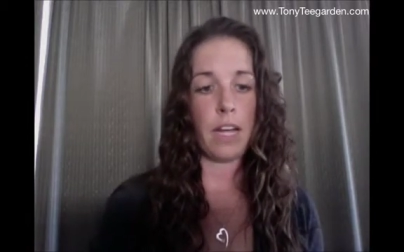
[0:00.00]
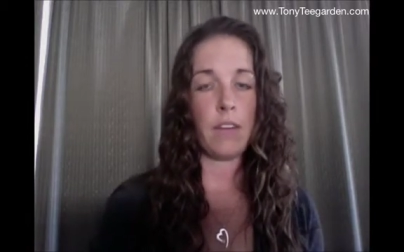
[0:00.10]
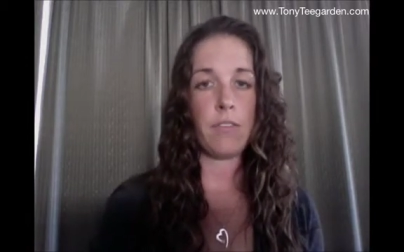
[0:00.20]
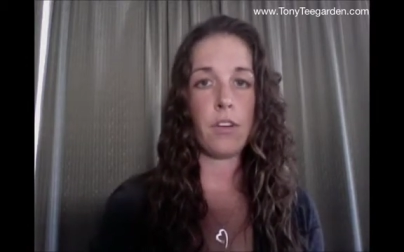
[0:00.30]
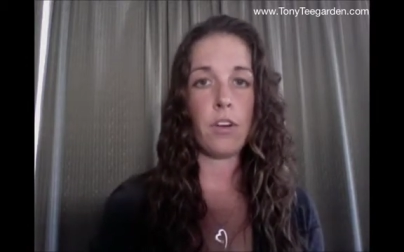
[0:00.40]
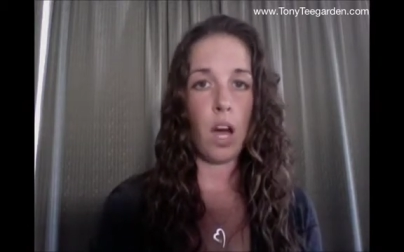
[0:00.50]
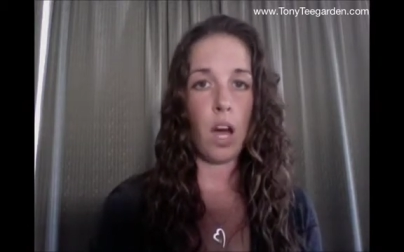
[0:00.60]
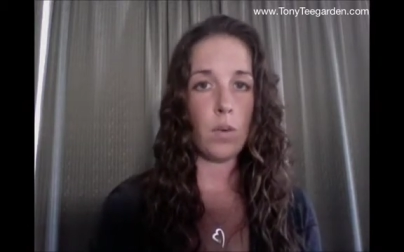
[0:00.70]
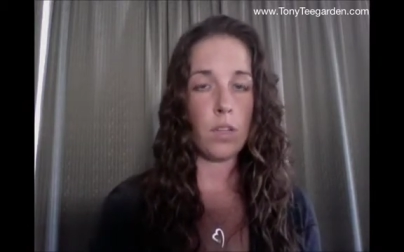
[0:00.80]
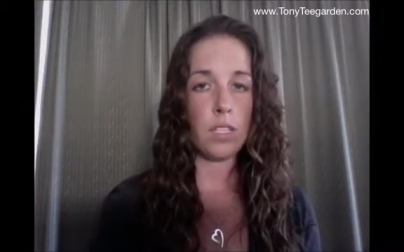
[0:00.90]
And if you're
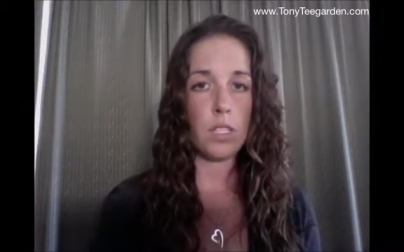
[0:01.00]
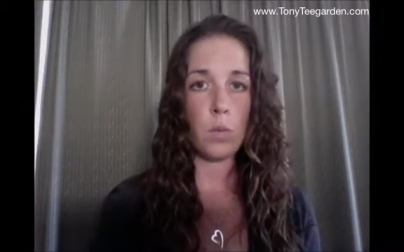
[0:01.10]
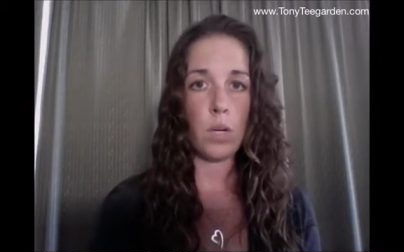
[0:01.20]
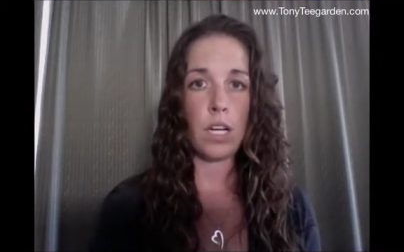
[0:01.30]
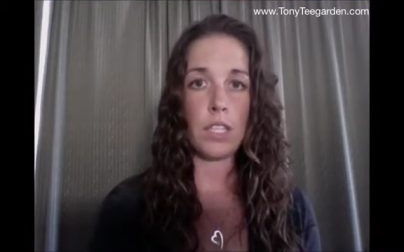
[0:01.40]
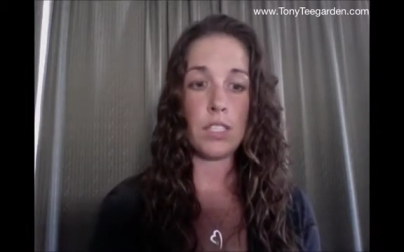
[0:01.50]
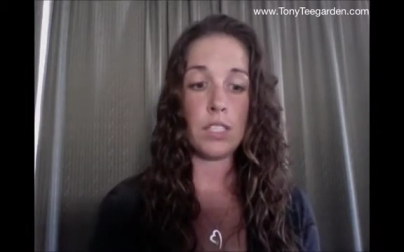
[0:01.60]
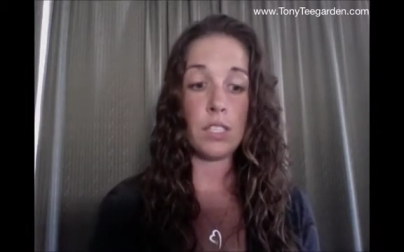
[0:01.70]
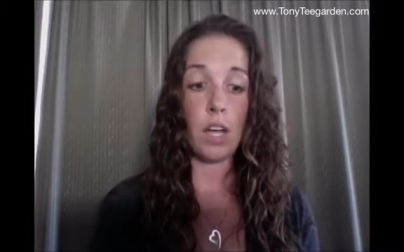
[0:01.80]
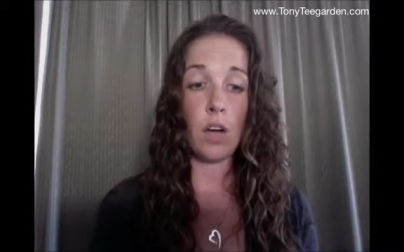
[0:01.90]
not willing to work on
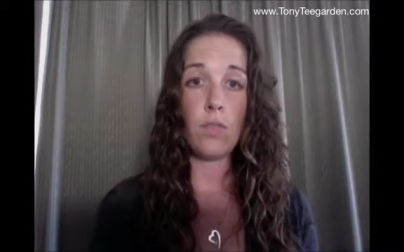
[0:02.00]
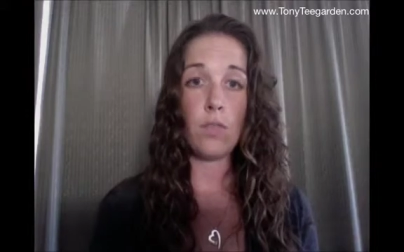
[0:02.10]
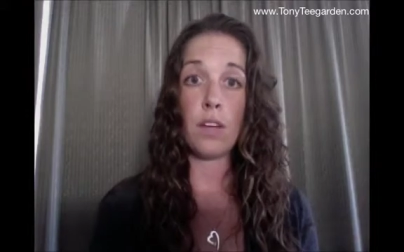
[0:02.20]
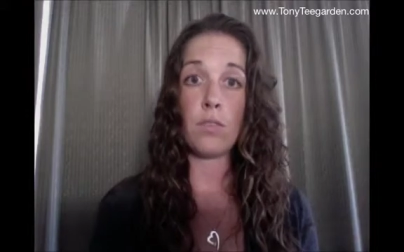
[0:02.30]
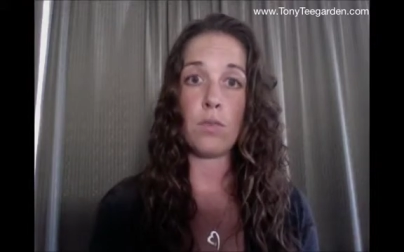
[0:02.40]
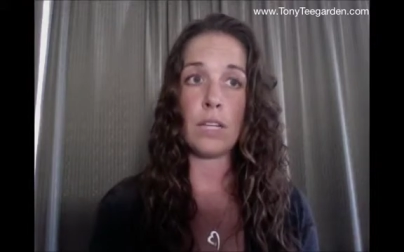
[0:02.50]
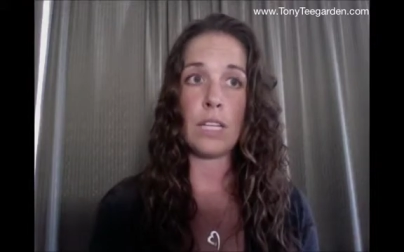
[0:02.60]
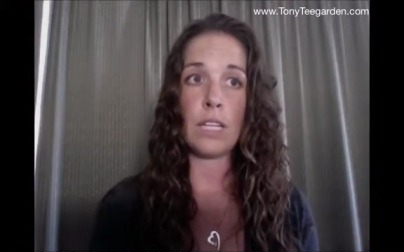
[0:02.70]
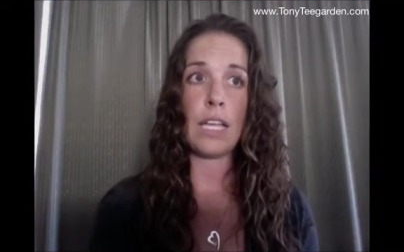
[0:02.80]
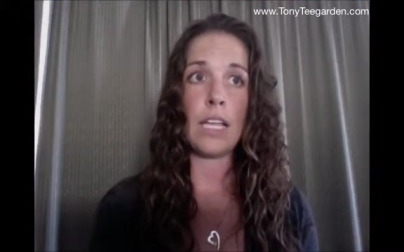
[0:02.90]
yourself and
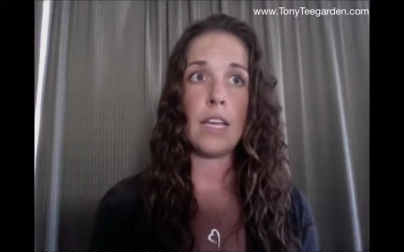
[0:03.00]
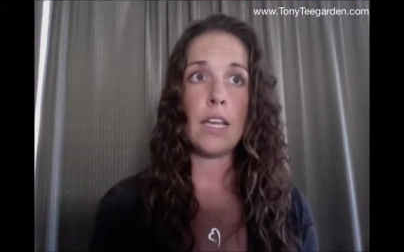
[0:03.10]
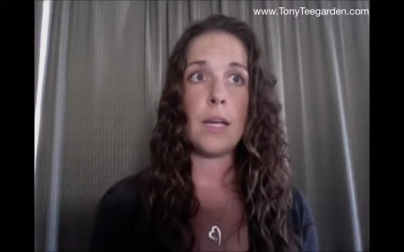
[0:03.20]
really,